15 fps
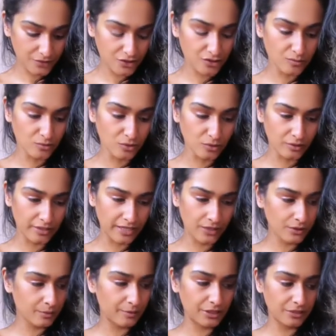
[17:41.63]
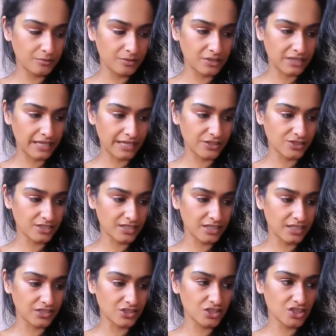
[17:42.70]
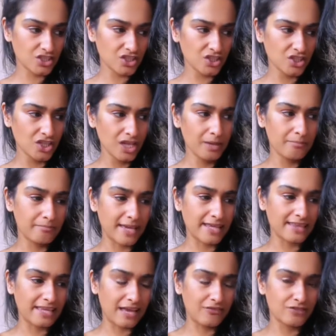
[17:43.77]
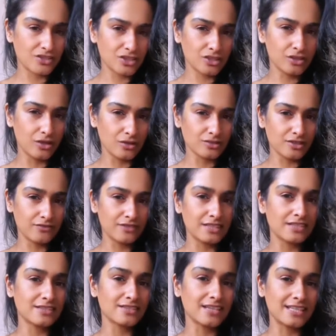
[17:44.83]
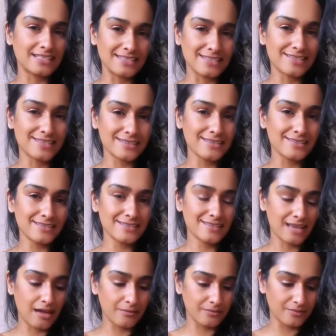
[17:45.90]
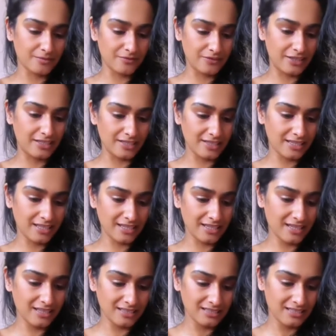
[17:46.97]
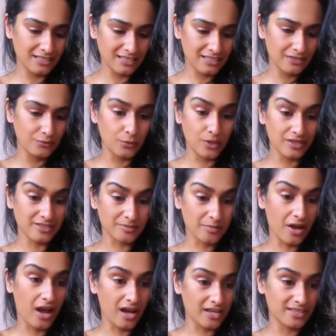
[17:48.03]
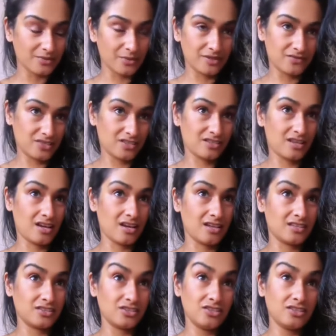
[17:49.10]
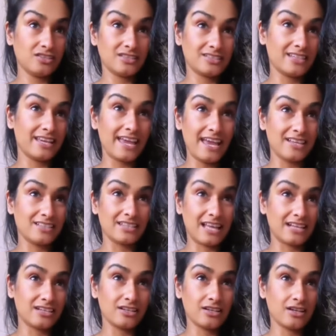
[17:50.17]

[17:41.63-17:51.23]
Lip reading: small incoming communication here, just to make the effort to close off this like distance that I'm feeling here. Worlds apart is what I've just heard. You could, again, that